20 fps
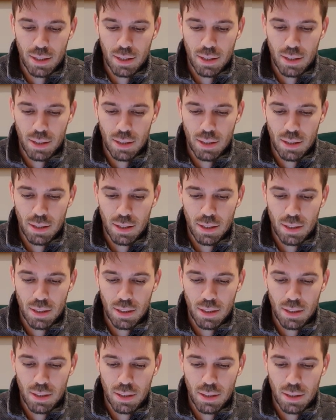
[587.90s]

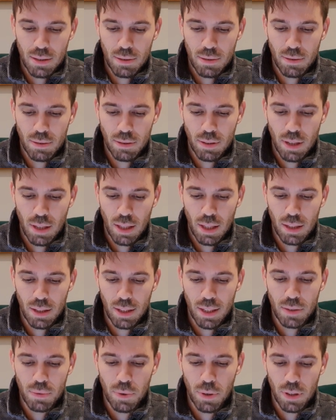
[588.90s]
I think
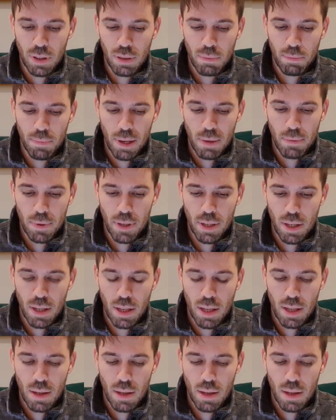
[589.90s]
this one, maybe.